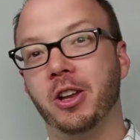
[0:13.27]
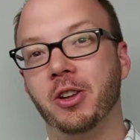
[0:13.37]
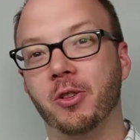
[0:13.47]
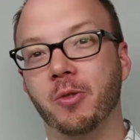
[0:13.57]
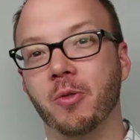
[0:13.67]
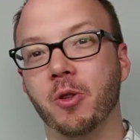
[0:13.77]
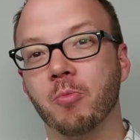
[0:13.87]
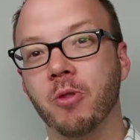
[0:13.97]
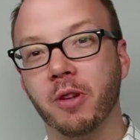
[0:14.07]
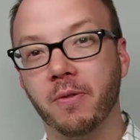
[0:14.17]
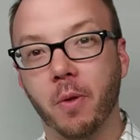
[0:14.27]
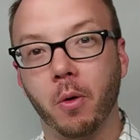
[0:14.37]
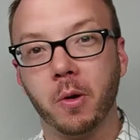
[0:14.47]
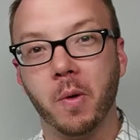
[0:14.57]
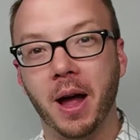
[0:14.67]
and you're moving
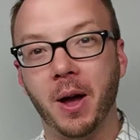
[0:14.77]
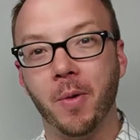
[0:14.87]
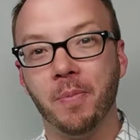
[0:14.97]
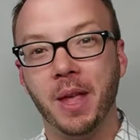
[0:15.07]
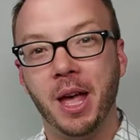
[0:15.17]
forward well,